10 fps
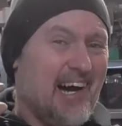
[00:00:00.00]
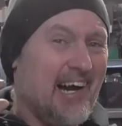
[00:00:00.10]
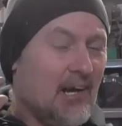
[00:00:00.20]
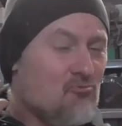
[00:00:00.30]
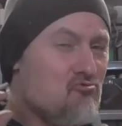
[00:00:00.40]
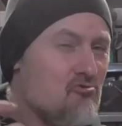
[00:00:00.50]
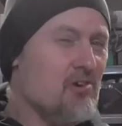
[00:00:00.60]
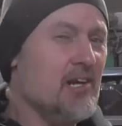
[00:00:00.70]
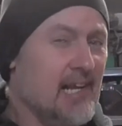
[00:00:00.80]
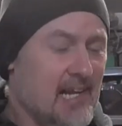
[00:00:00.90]
and I
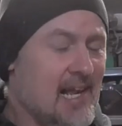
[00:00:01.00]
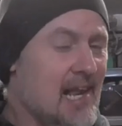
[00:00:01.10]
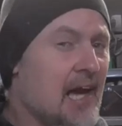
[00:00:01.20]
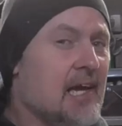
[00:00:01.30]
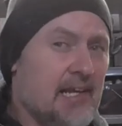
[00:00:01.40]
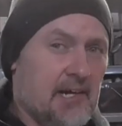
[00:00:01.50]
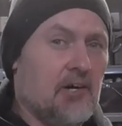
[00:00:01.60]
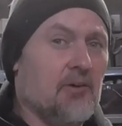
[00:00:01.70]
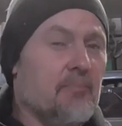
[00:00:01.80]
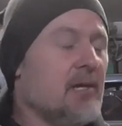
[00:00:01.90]
really laid it
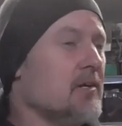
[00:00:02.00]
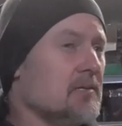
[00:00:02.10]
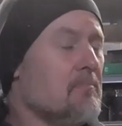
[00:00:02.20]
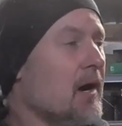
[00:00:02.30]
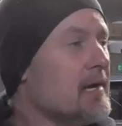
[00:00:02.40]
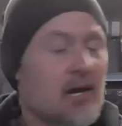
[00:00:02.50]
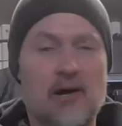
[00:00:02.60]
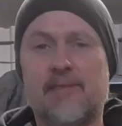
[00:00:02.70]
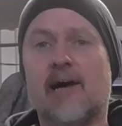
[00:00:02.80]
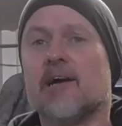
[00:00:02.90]
on because my
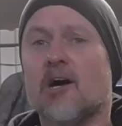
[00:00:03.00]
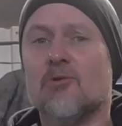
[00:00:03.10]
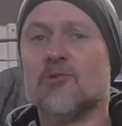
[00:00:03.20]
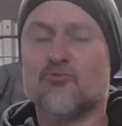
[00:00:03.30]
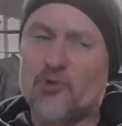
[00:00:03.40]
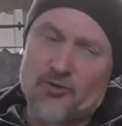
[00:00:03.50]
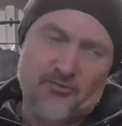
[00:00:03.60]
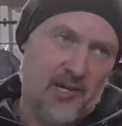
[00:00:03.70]
God, that car was rough.